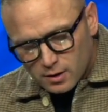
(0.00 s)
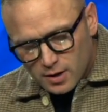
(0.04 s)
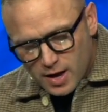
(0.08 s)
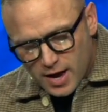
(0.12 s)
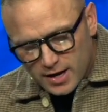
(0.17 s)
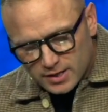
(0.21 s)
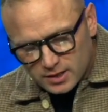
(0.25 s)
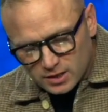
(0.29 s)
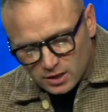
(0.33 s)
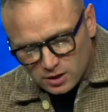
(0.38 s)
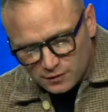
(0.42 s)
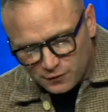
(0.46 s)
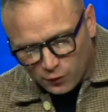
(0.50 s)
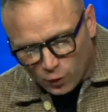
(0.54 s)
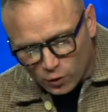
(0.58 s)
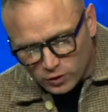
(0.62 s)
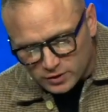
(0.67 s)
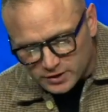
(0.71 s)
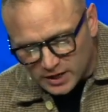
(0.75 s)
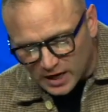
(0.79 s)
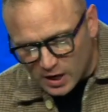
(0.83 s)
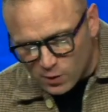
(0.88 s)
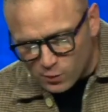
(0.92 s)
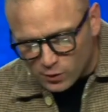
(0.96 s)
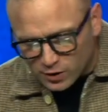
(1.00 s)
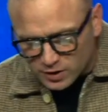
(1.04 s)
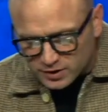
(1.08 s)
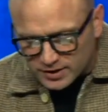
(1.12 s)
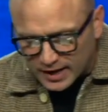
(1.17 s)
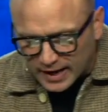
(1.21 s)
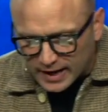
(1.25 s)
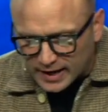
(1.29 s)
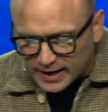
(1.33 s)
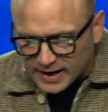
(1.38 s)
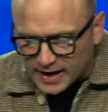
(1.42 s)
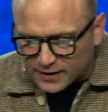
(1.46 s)
Exodus 14, we're
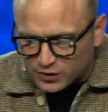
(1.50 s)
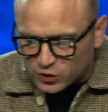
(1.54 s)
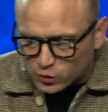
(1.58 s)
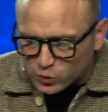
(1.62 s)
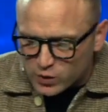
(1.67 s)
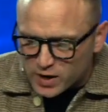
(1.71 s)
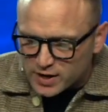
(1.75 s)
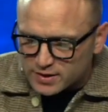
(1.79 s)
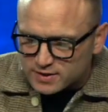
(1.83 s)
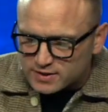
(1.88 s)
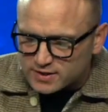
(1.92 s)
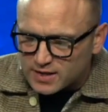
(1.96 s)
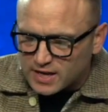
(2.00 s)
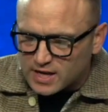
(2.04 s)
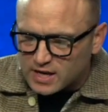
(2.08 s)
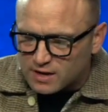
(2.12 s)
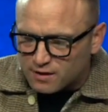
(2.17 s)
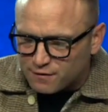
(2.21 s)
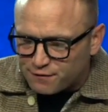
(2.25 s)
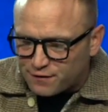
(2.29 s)
standing at the Red Sea,